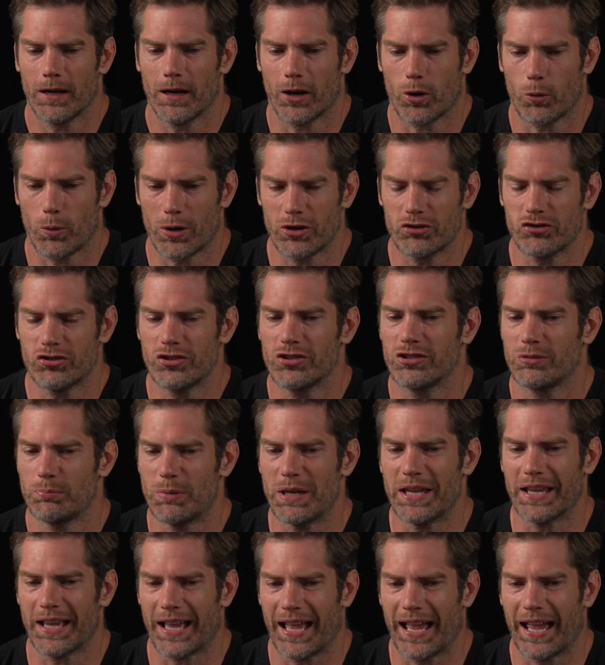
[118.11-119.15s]
questions
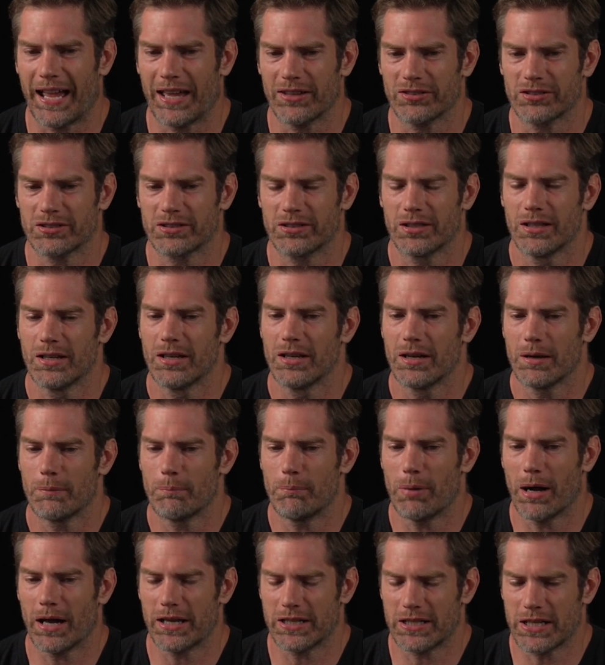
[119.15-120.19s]
being asked
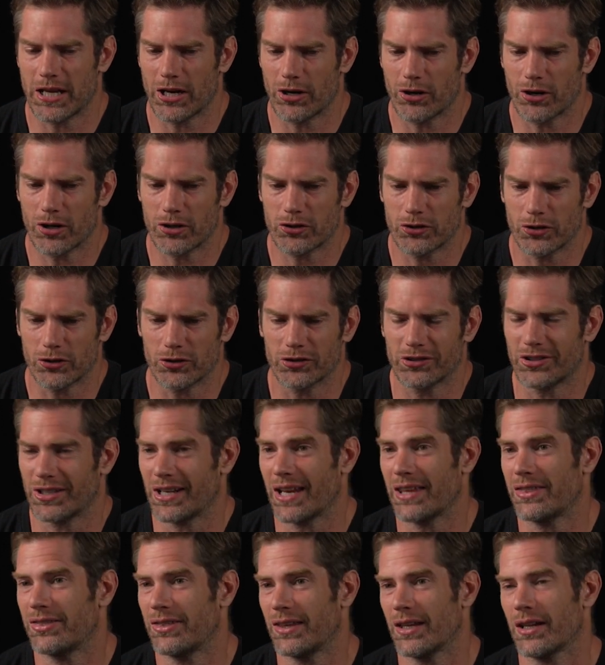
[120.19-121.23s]
by characters that I
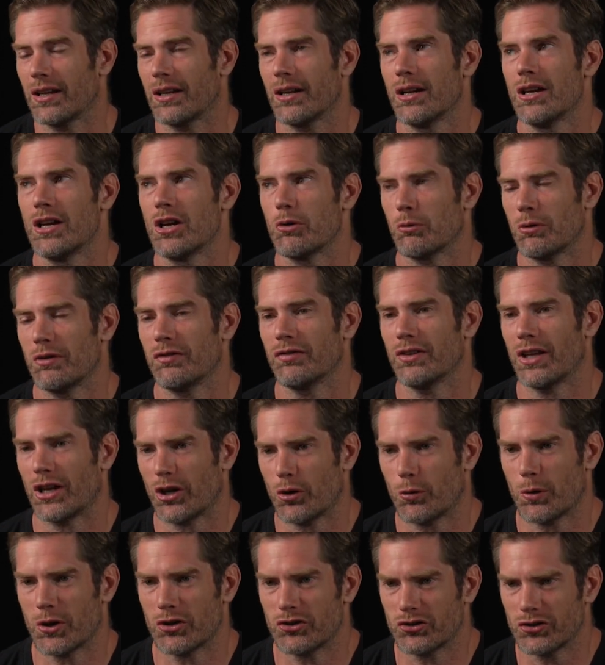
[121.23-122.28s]
think reflect
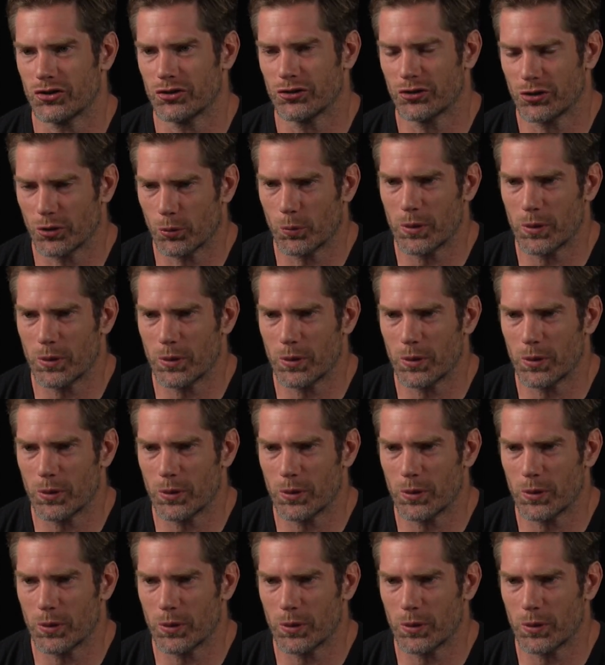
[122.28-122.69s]
questions that